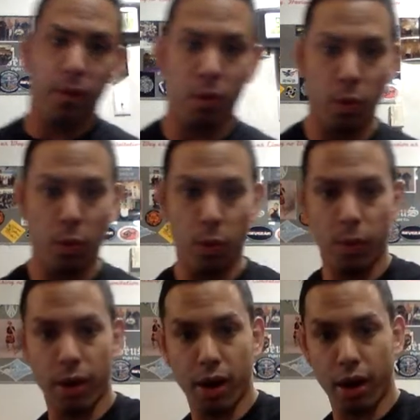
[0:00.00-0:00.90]
who,
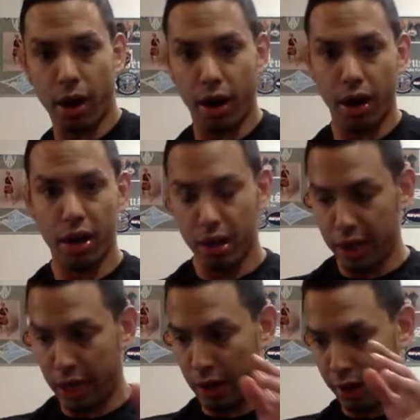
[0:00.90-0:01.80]

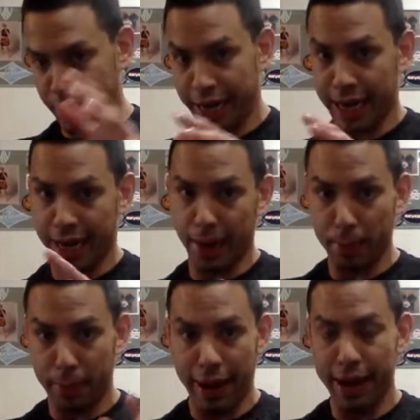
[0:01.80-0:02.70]
are getting out of
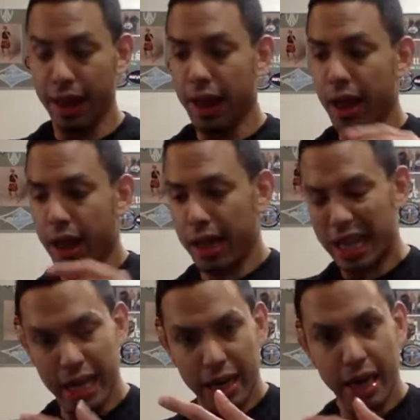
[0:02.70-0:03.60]
bed
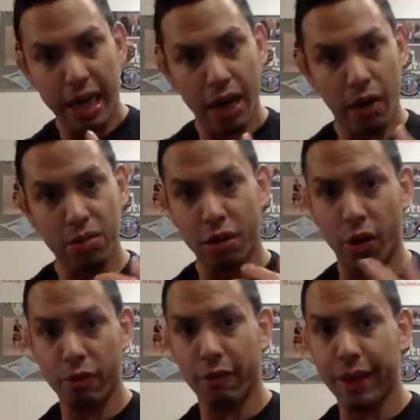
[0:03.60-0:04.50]
and,
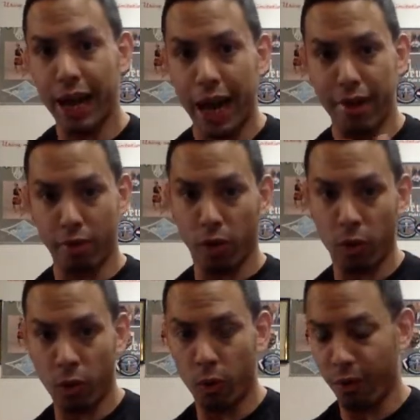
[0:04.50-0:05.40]
don't really have a
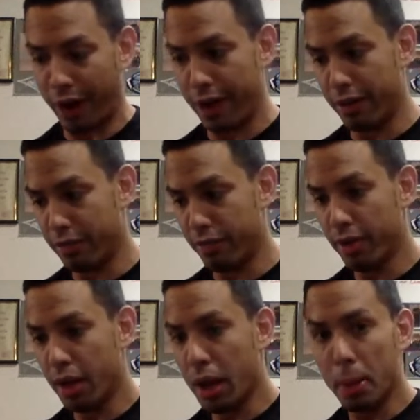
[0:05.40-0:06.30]
whole lot of
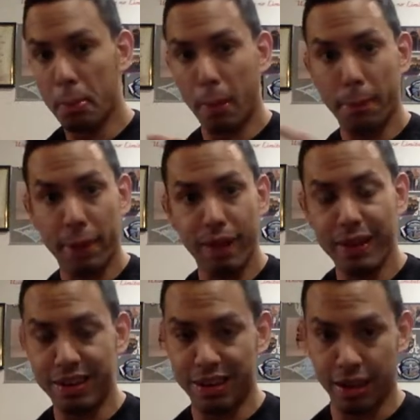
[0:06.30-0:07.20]

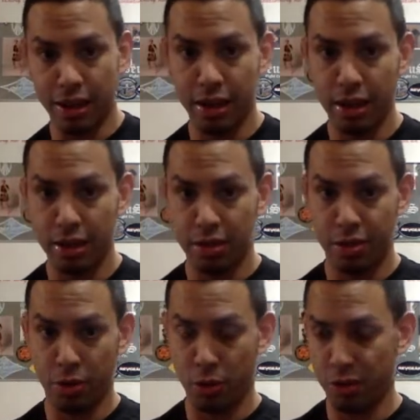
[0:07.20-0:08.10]
mobility
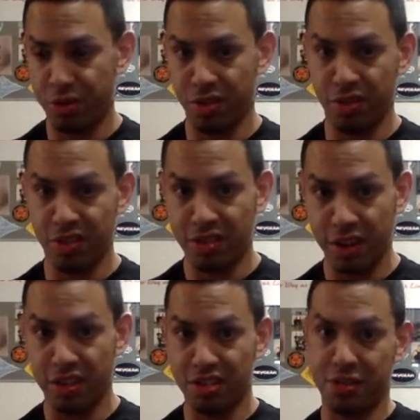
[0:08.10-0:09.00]
to just
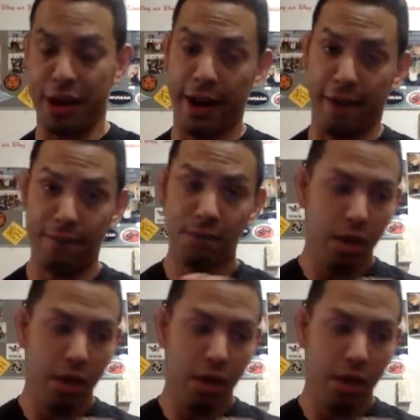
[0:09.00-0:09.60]
sit straight up.